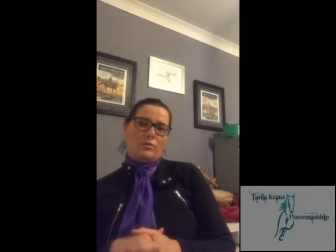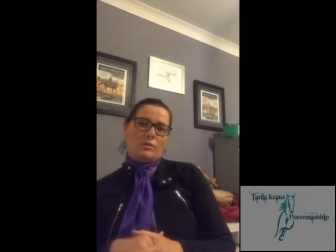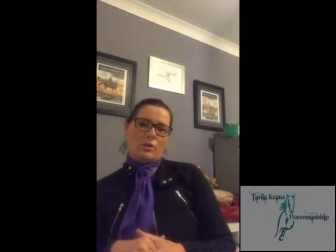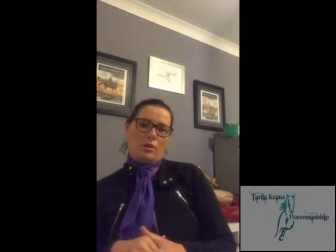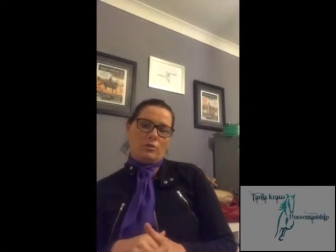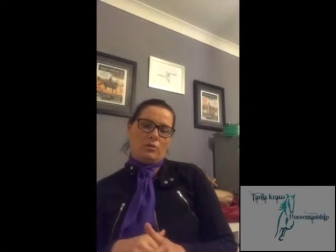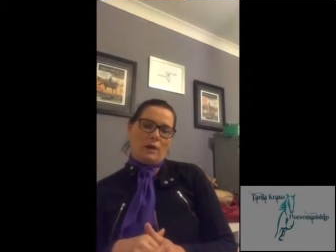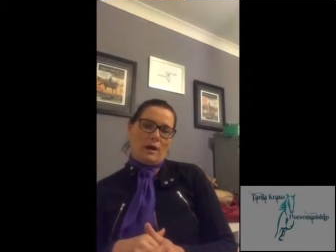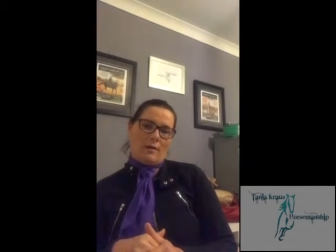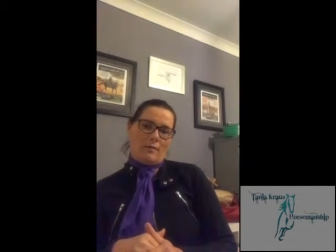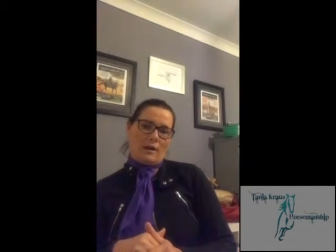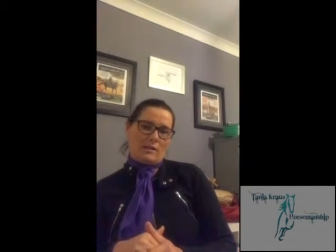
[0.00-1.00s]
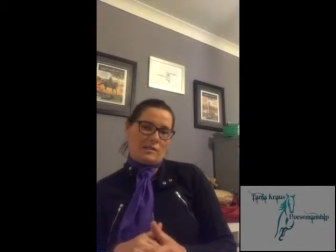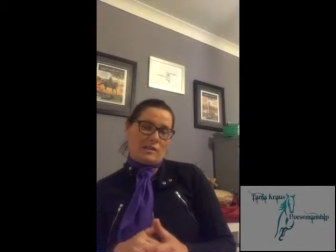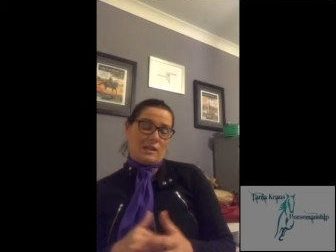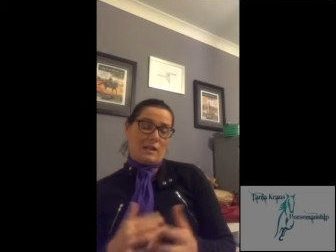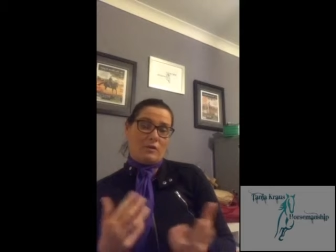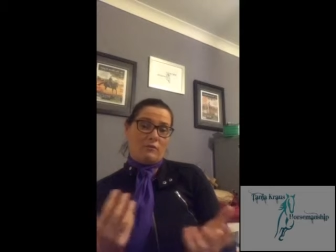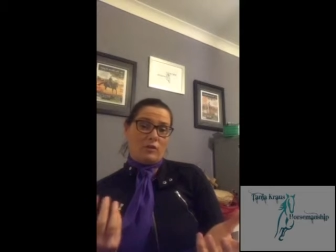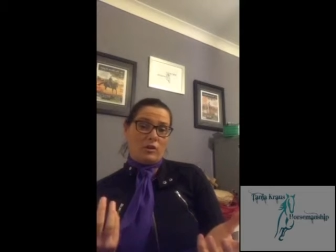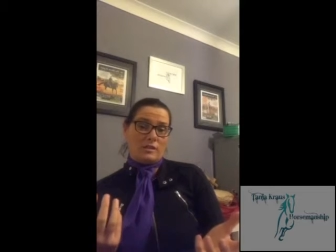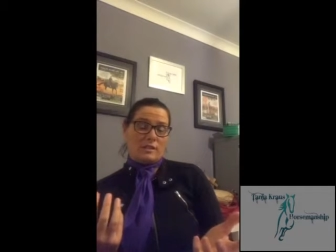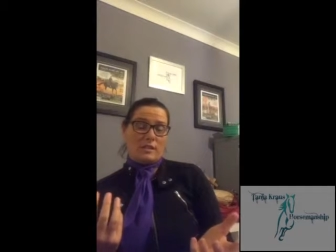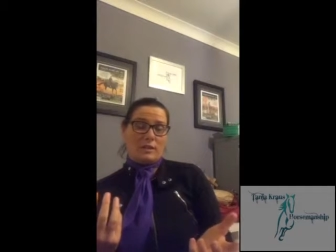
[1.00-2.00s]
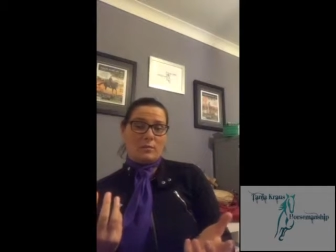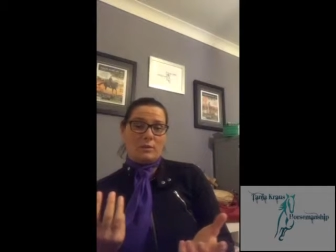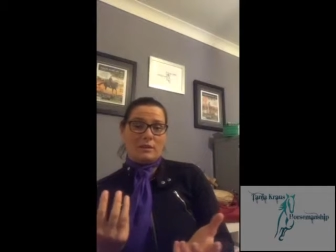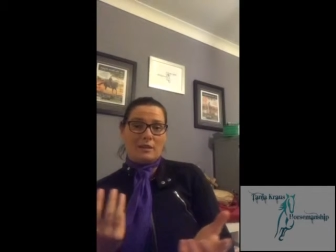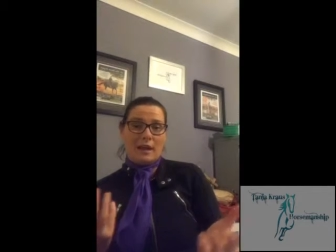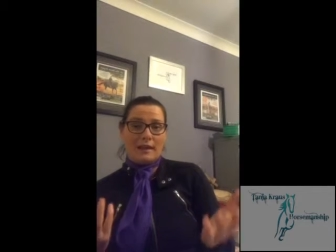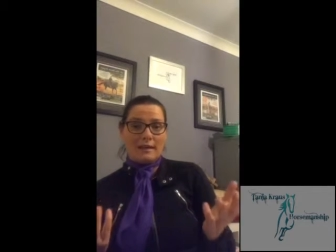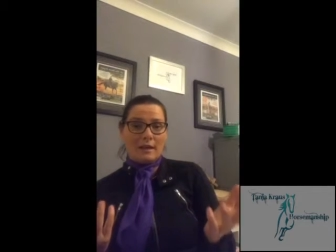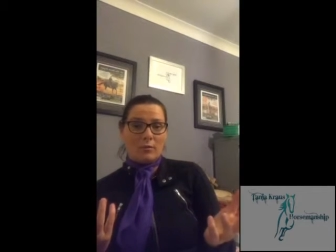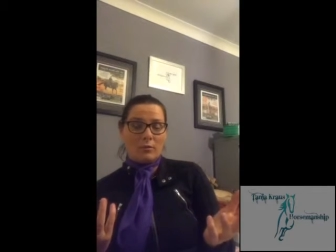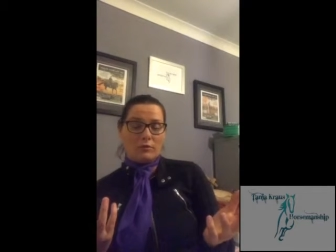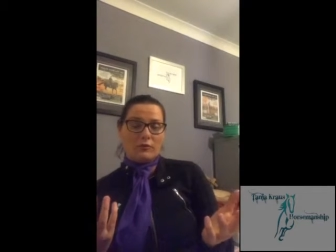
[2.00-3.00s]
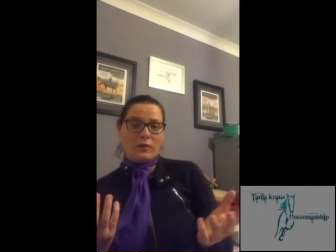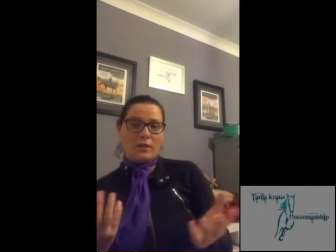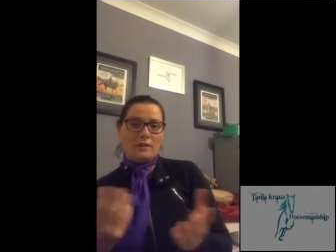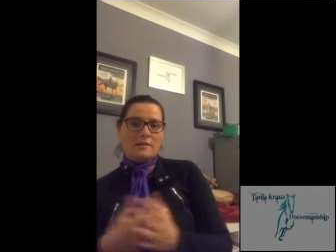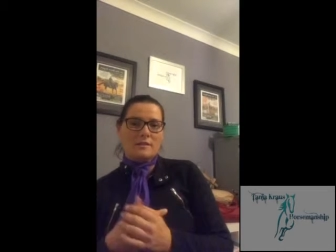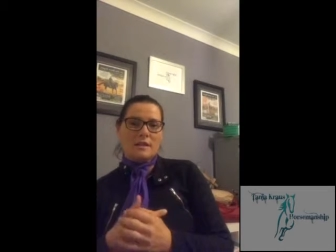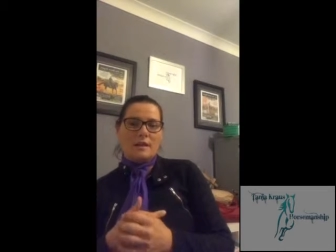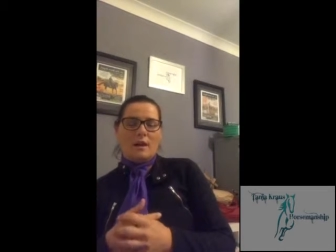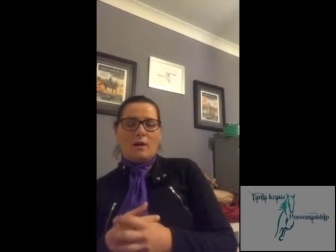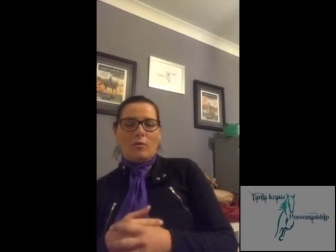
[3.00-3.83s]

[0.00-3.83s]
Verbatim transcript: So as I said, adversity can be any number of things.